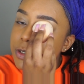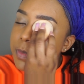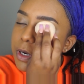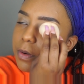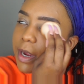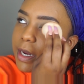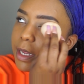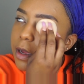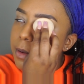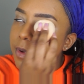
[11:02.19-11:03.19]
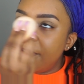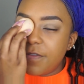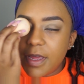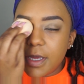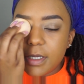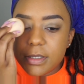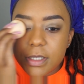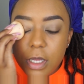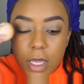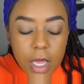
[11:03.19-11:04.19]
super grainy on my
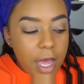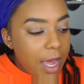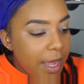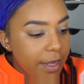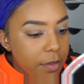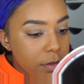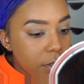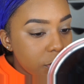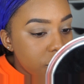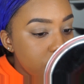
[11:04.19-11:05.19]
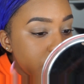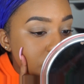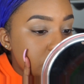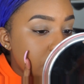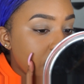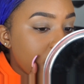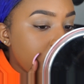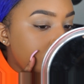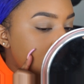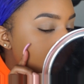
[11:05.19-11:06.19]
face. I either look super
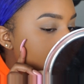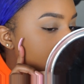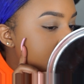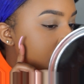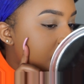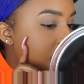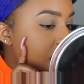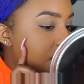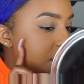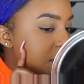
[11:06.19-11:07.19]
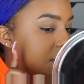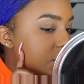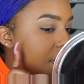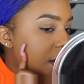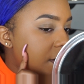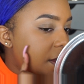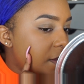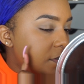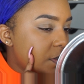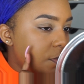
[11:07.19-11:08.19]
dry. Okay, so now it's dried
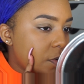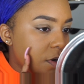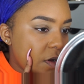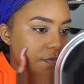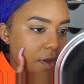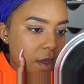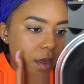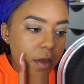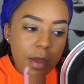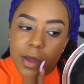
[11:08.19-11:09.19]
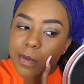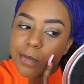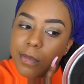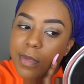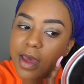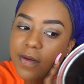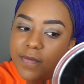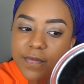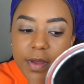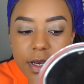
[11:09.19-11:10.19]
down to more of a
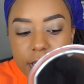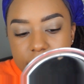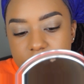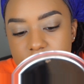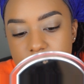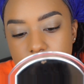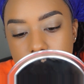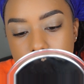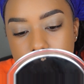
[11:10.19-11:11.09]
matte finish.